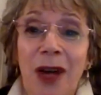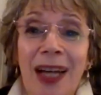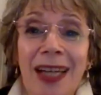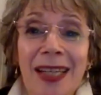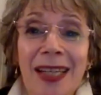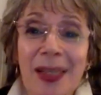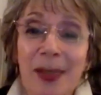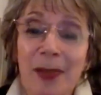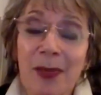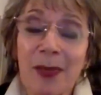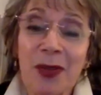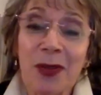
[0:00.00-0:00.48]
I
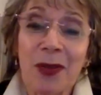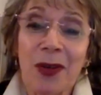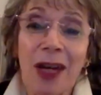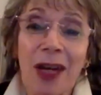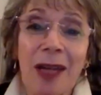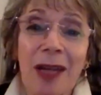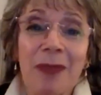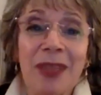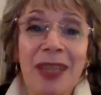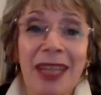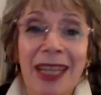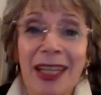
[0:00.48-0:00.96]

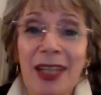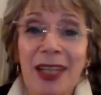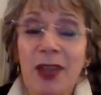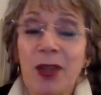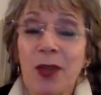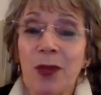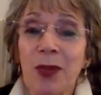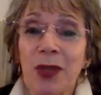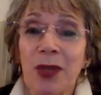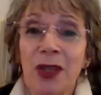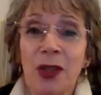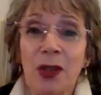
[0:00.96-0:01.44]
subscribed to
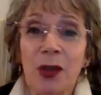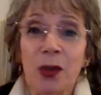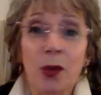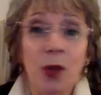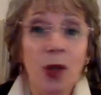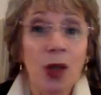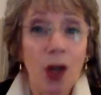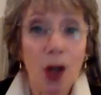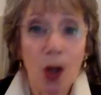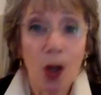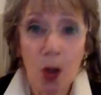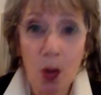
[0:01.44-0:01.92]
HBO
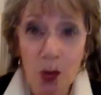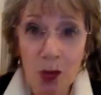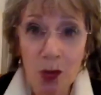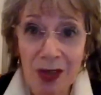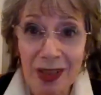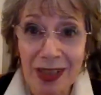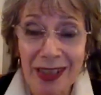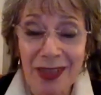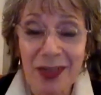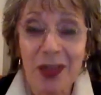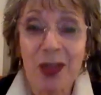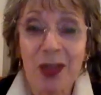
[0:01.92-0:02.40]

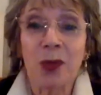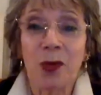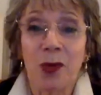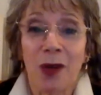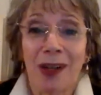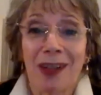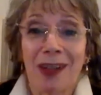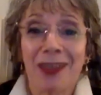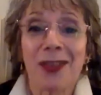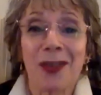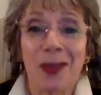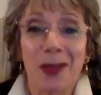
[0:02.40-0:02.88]
only to
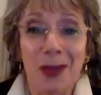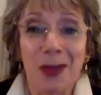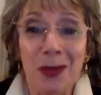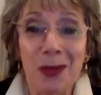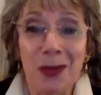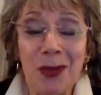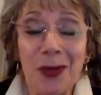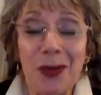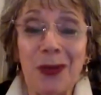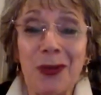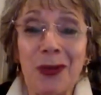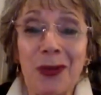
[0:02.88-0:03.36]
watch The
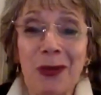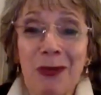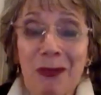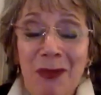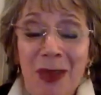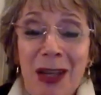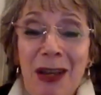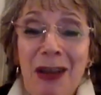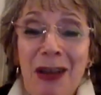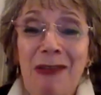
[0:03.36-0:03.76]
Newsroom,